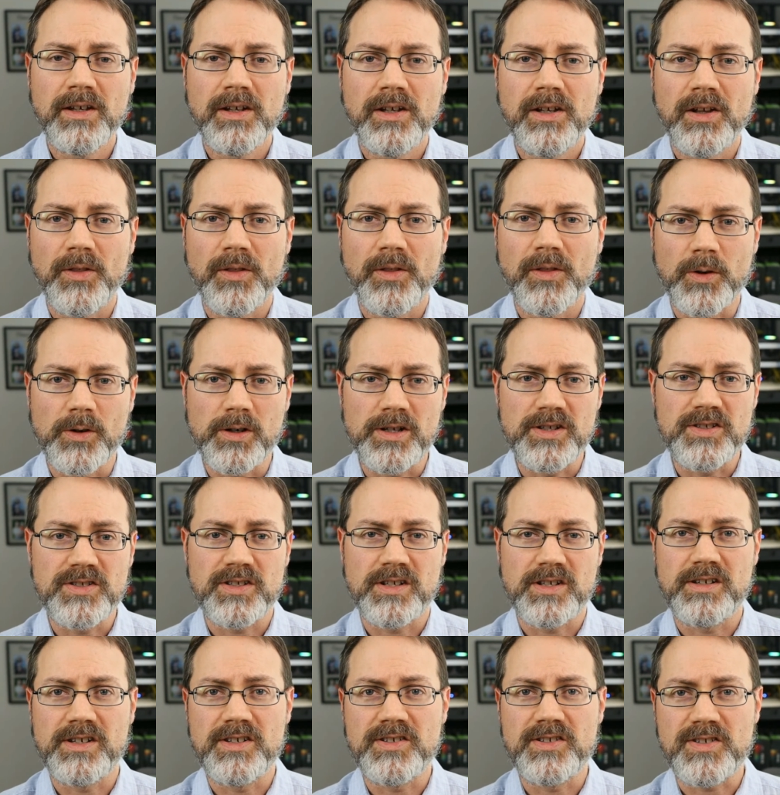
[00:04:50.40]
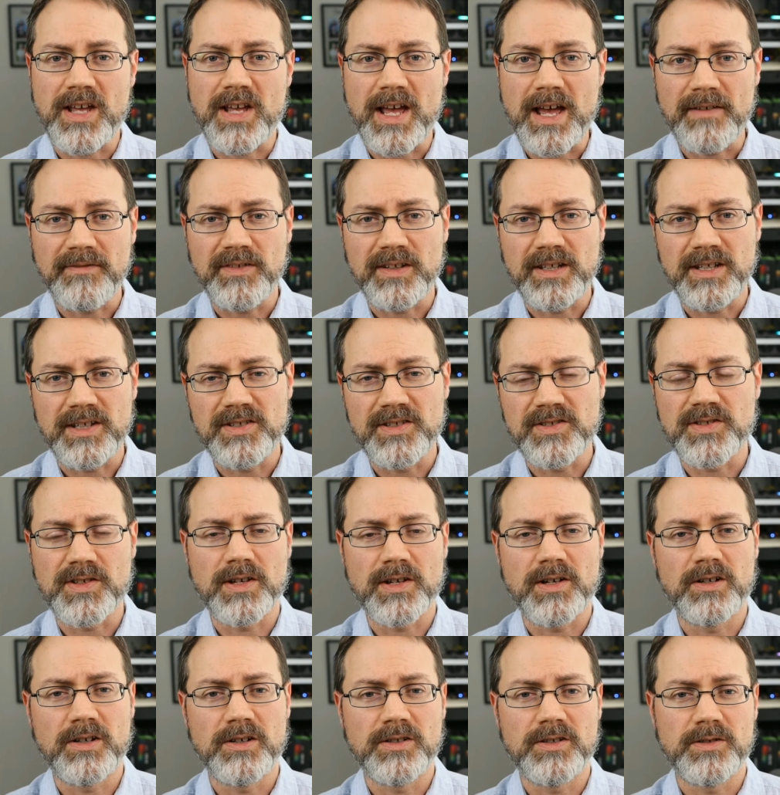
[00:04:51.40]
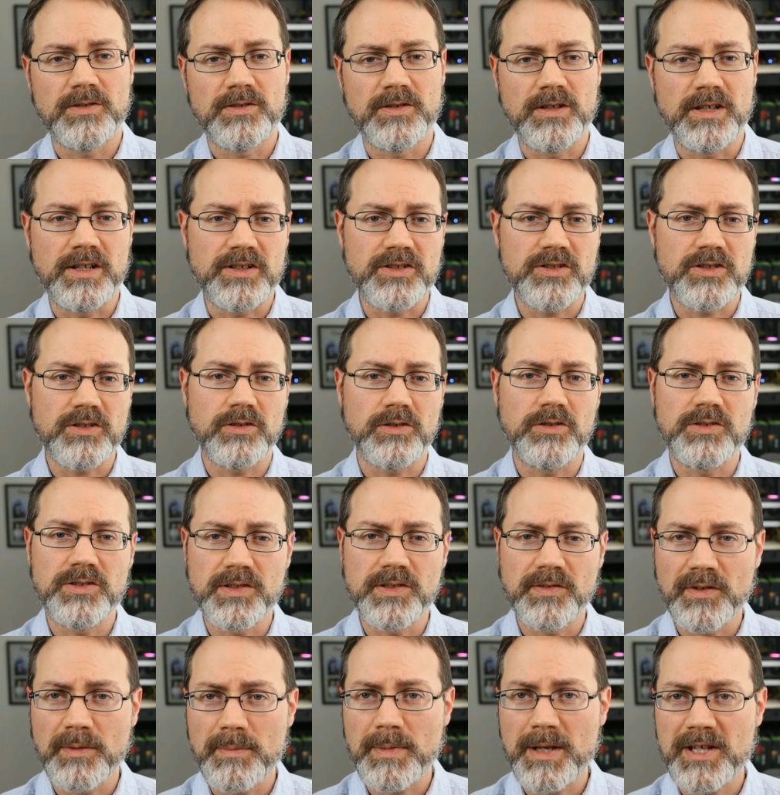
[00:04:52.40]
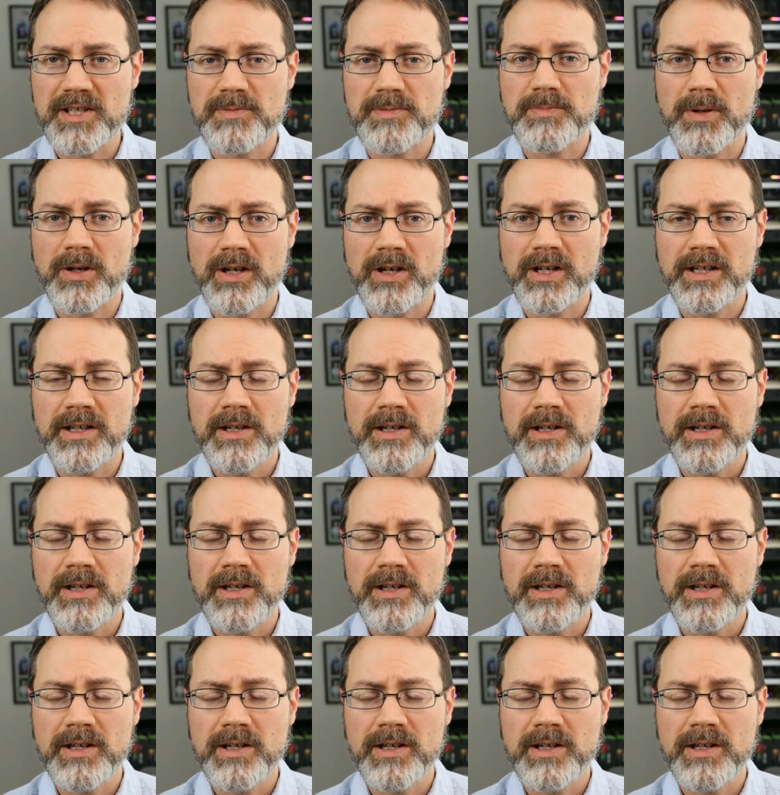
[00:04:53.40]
30 series FEs that are exclusive to Best Buy.